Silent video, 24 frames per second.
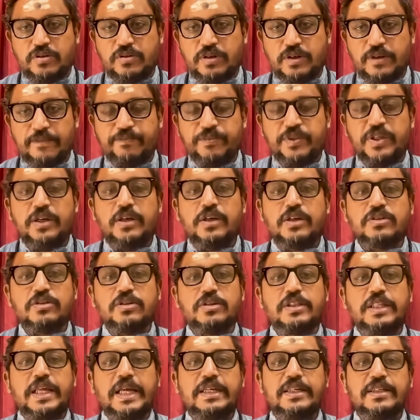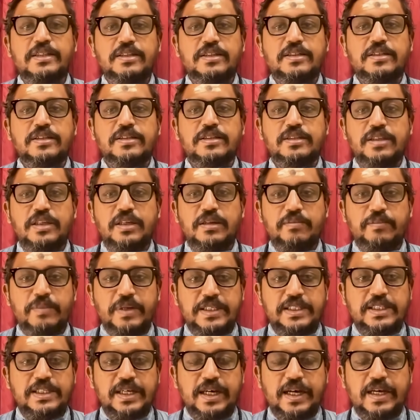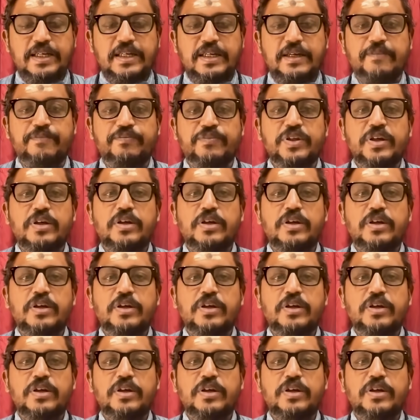Okay, so that is the basic idea.